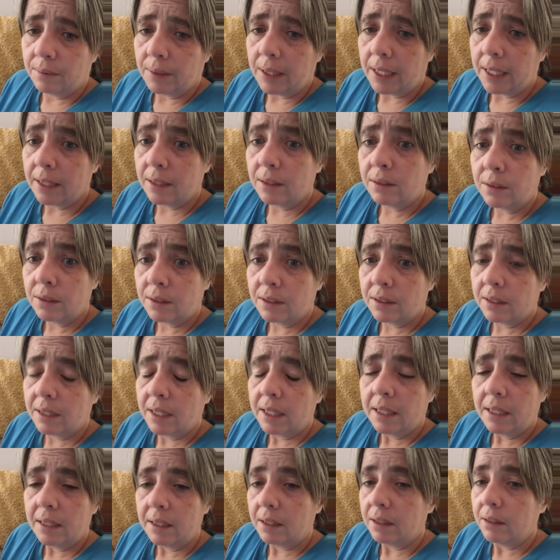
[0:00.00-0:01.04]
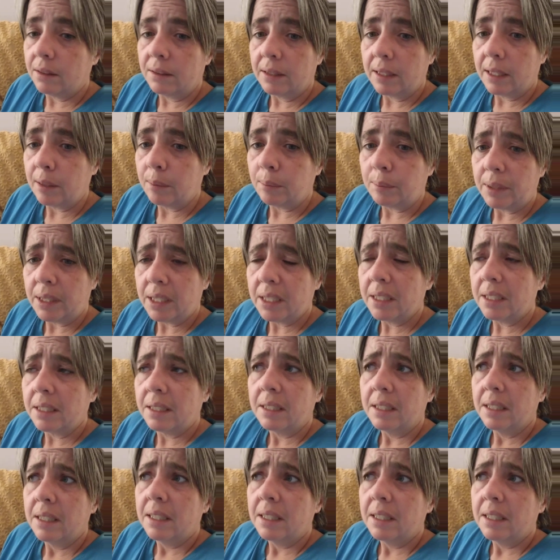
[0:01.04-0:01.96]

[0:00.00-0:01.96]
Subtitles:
rattlesnake, you'll get bit.